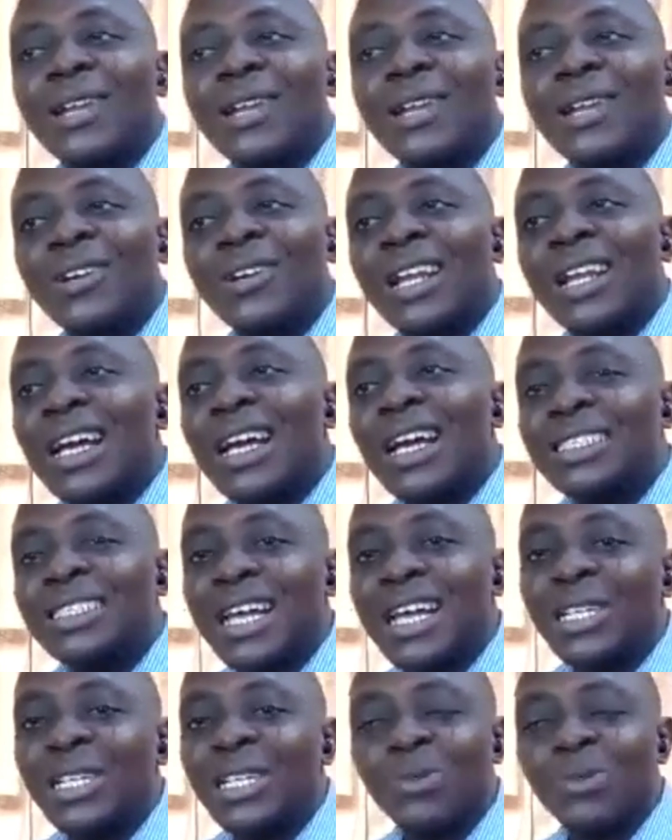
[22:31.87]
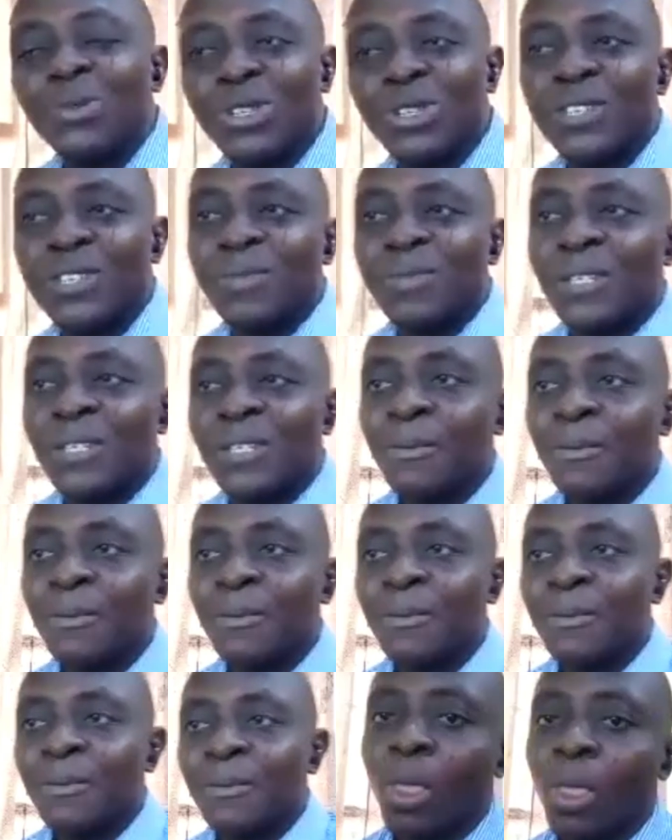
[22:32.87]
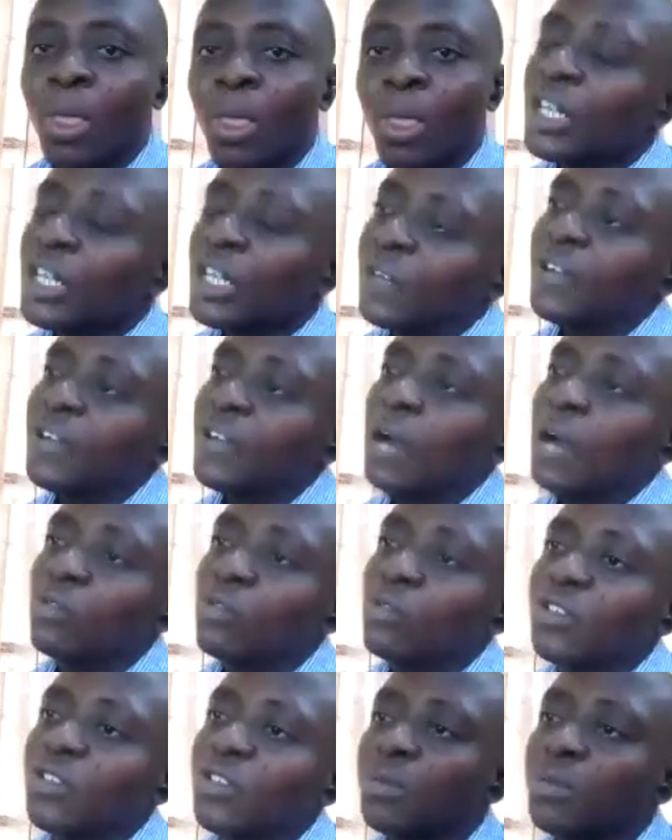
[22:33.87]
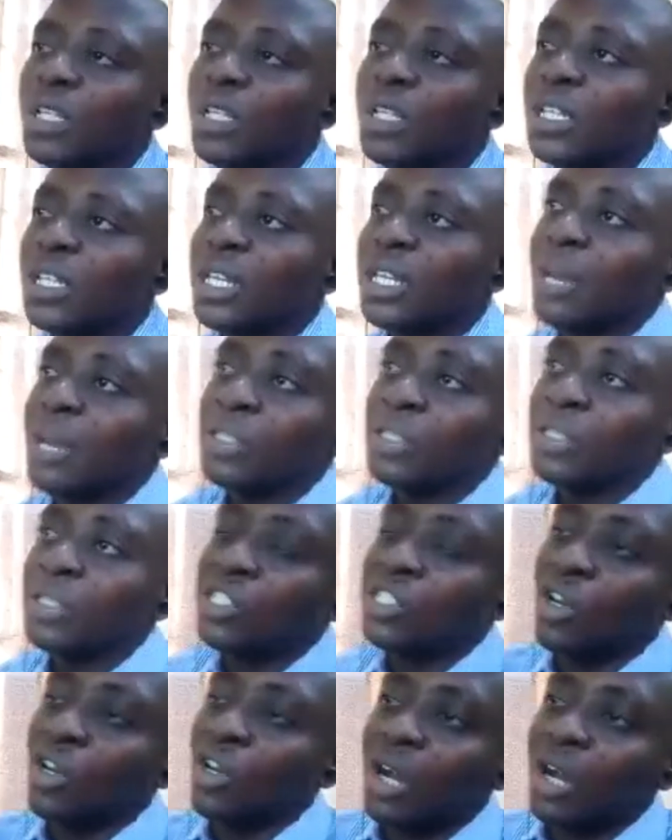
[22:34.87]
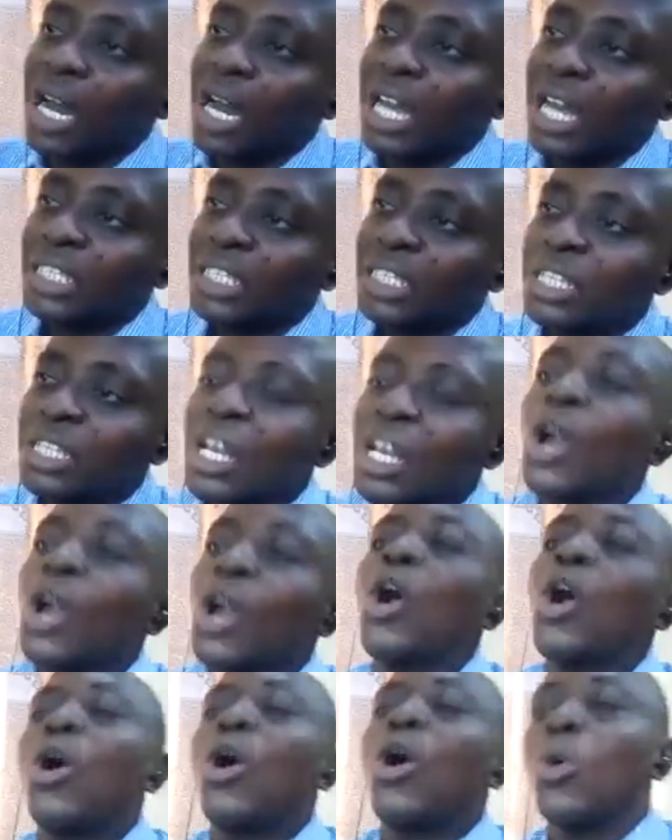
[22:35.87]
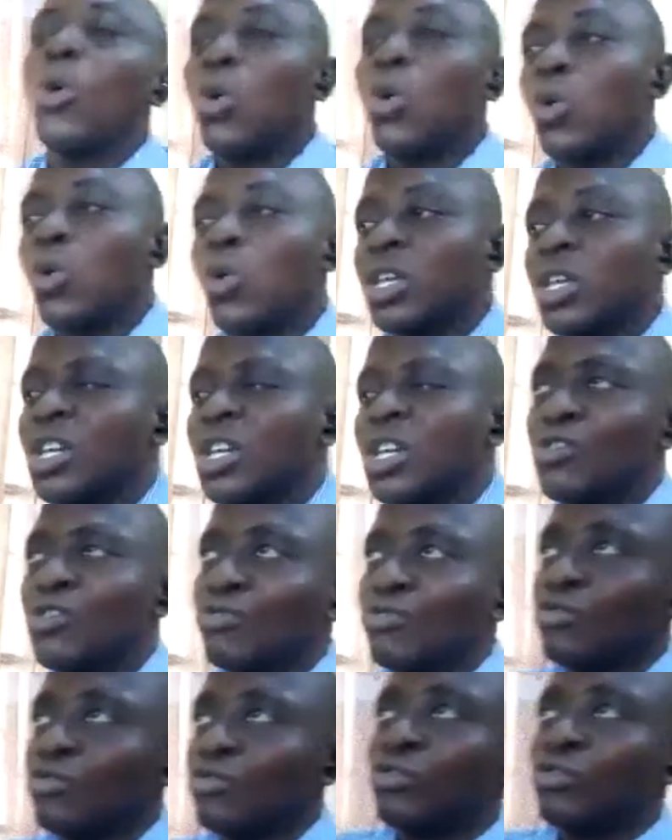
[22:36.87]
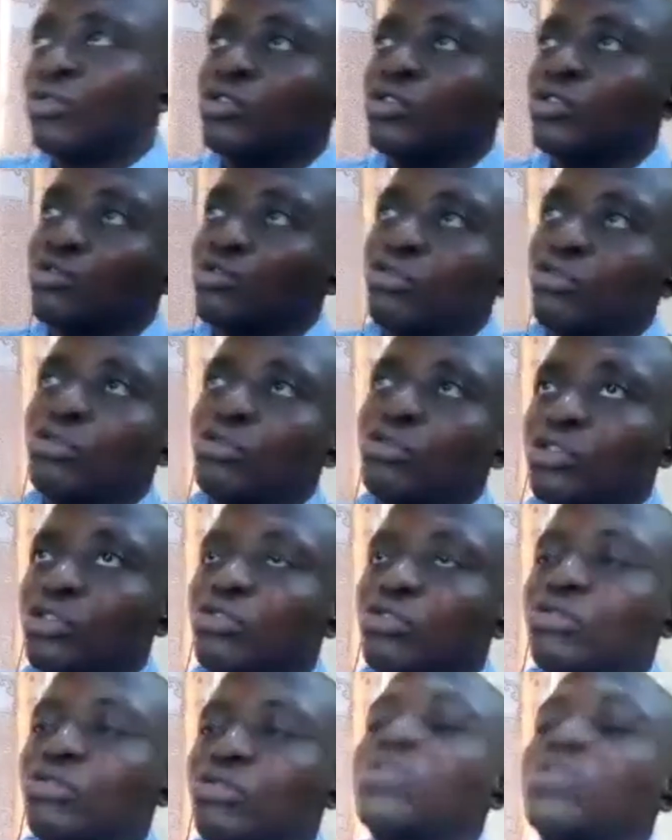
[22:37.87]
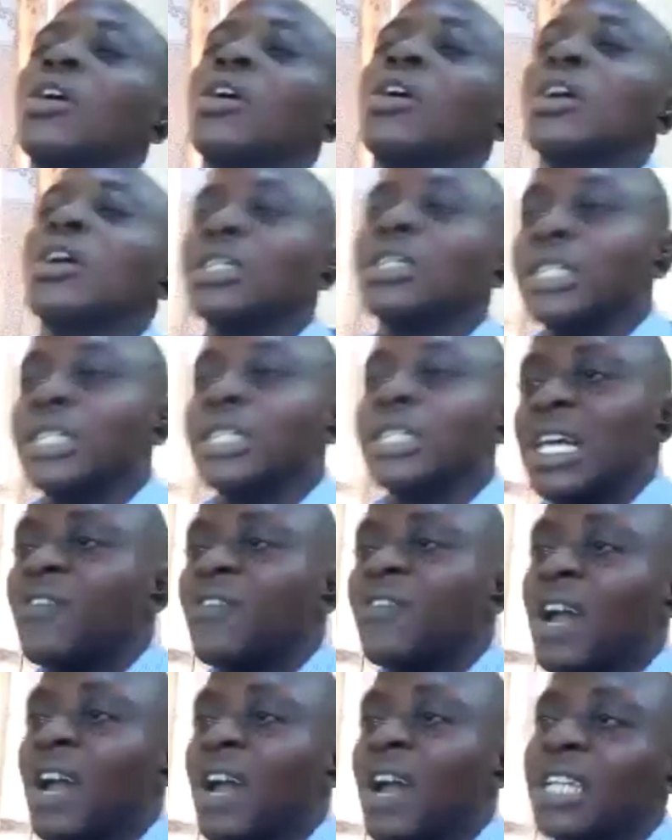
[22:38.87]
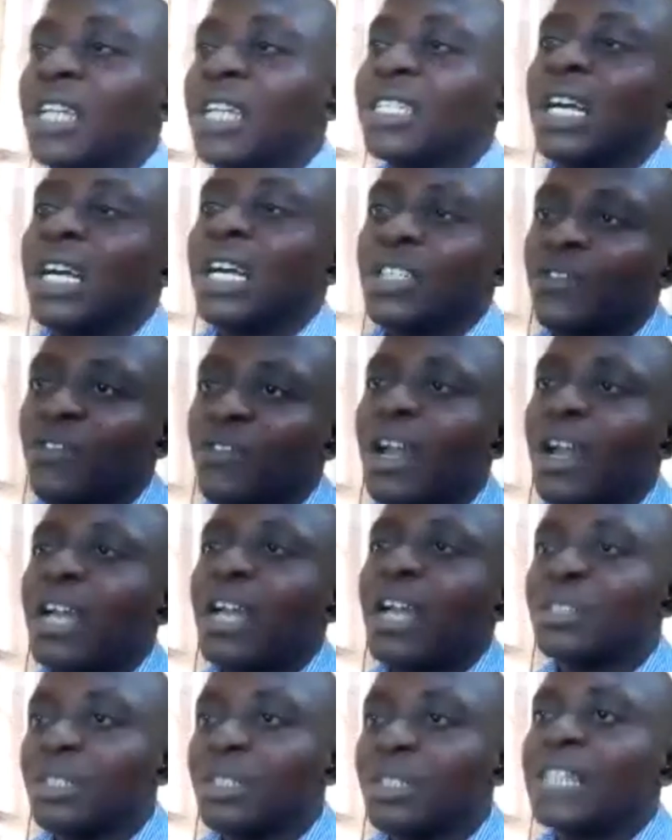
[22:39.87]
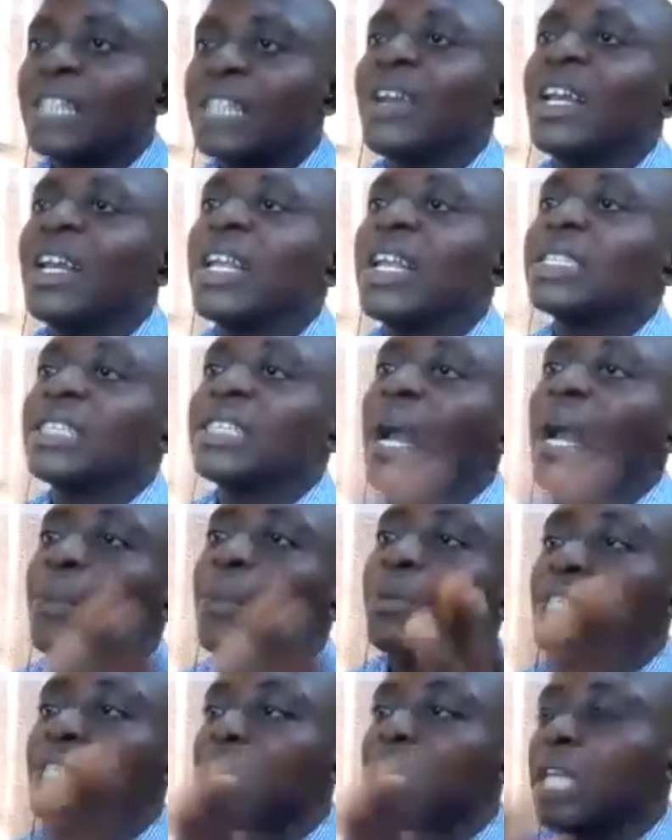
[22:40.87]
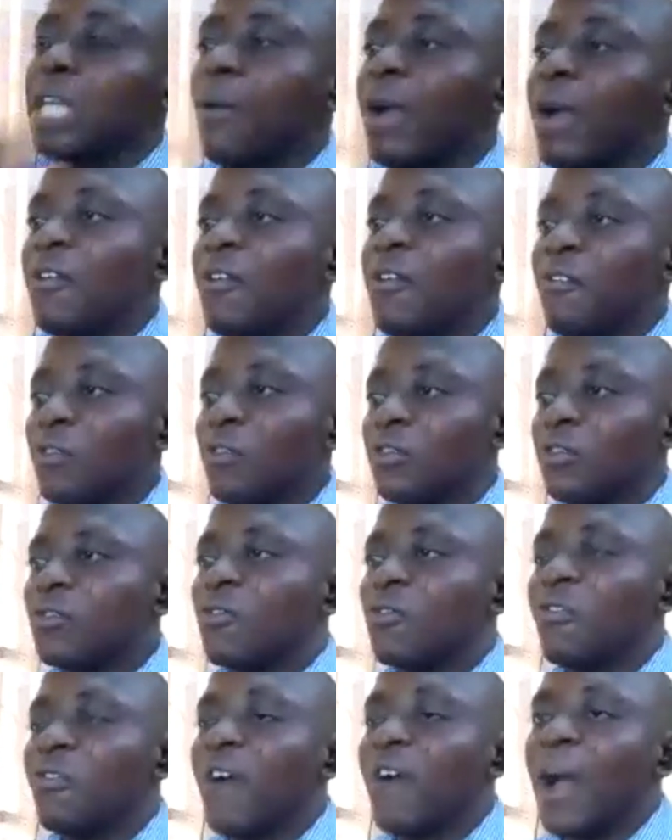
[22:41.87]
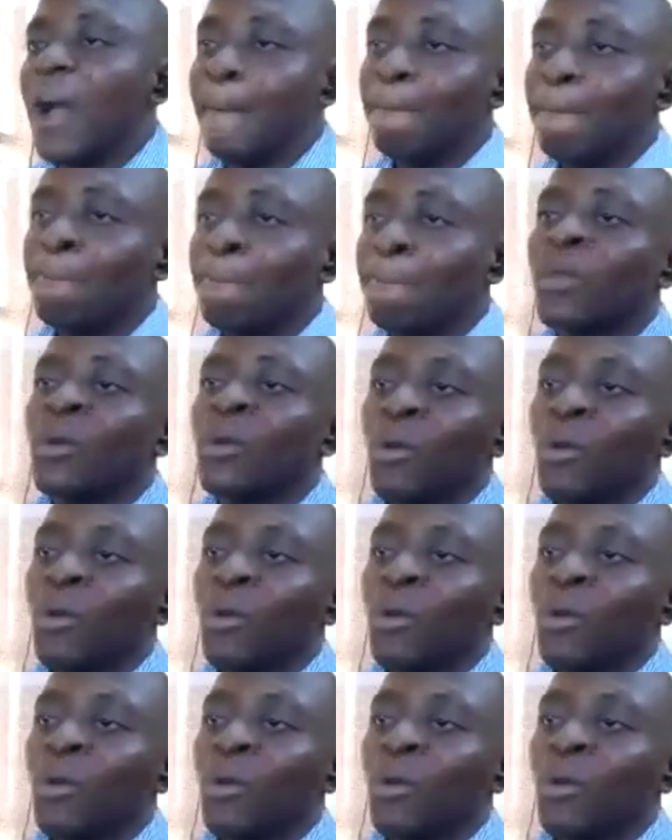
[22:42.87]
Hello class, are you with me? If you are with me, let me see your hand. Oh, okay, good, good, good. That's fine. That's fine. That's fine. Let's appreciate our effort so far.